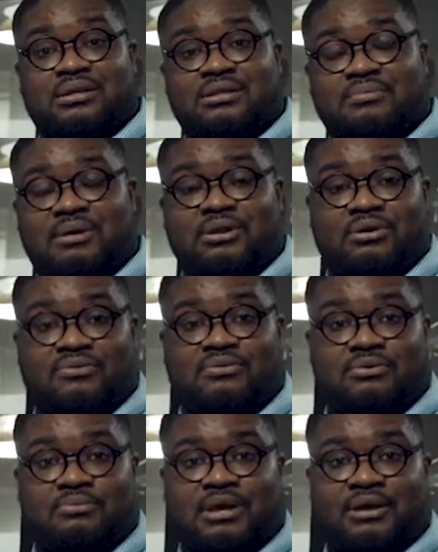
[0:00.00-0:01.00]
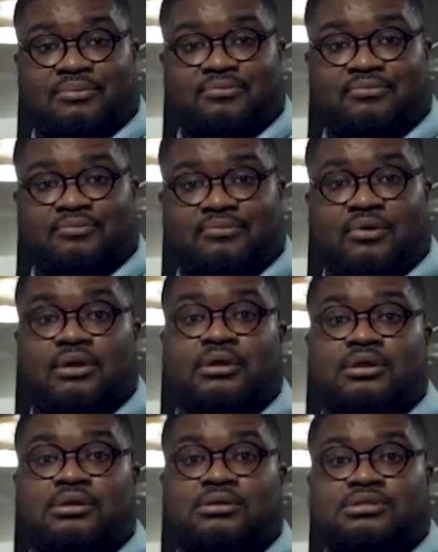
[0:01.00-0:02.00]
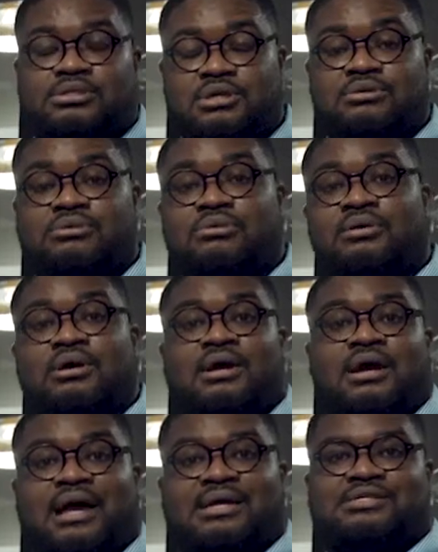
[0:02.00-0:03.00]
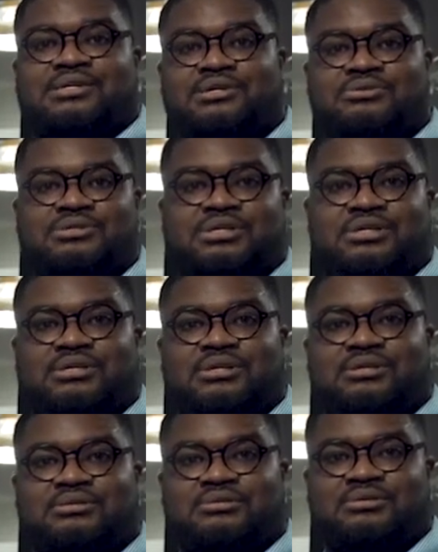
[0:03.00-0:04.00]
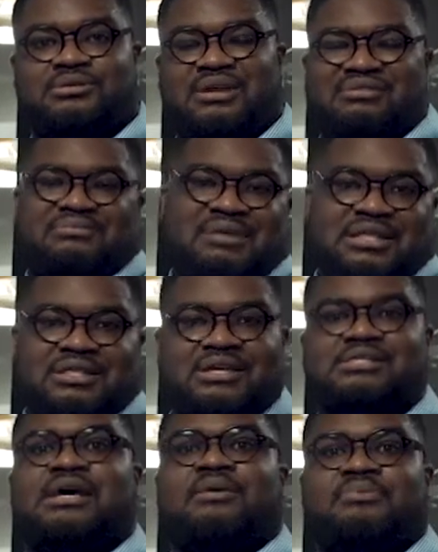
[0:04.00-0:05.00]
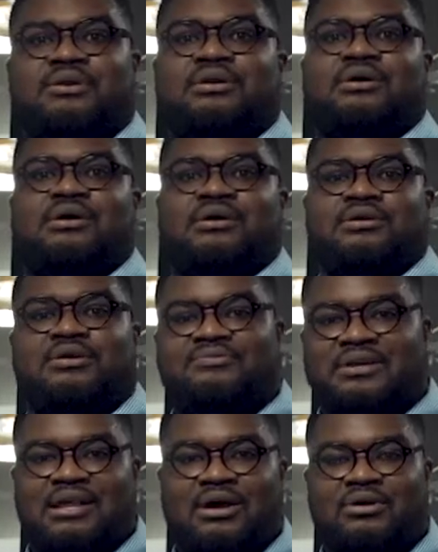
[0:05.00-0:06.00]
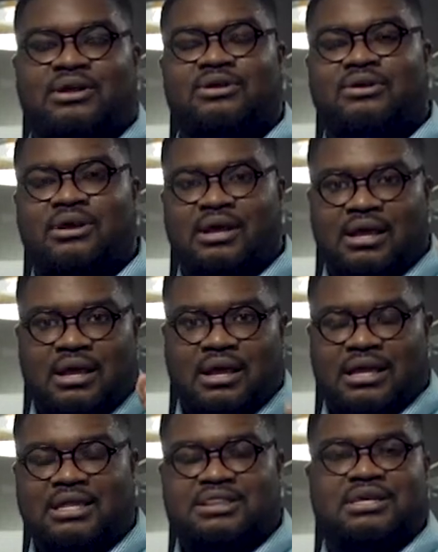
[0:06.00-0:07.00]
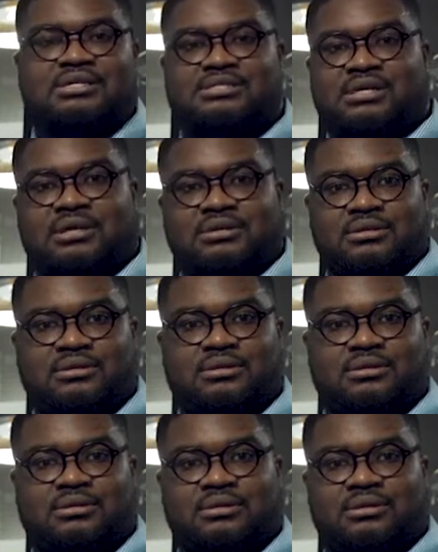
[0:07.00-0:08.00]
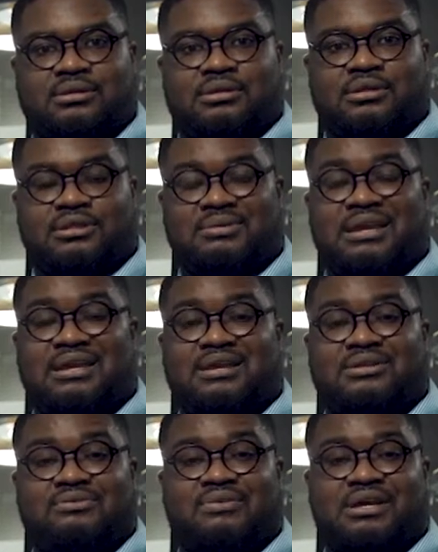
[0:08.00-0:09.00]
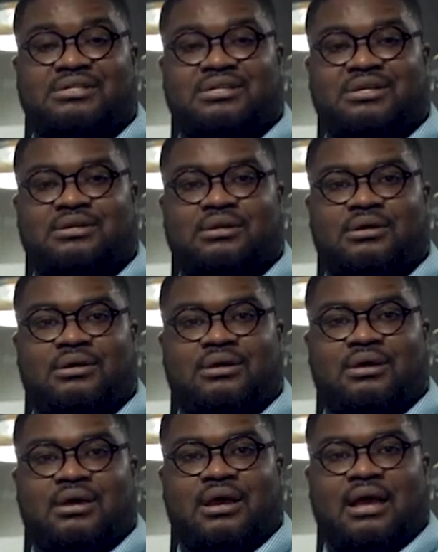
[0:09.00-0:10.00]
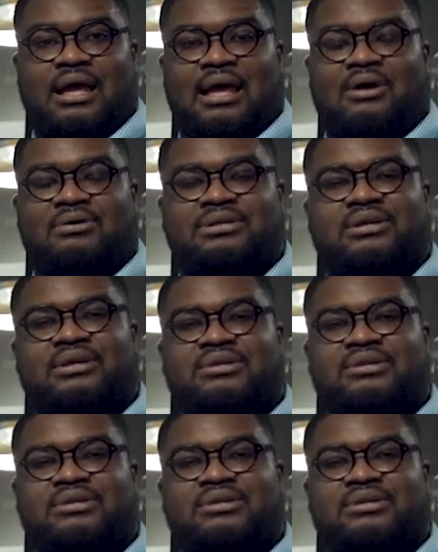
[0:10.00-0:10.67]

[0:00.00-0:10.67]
the better off you'll be. Two, execution. You have to make things happen. You have to get out here and get things done. Three, direction how clear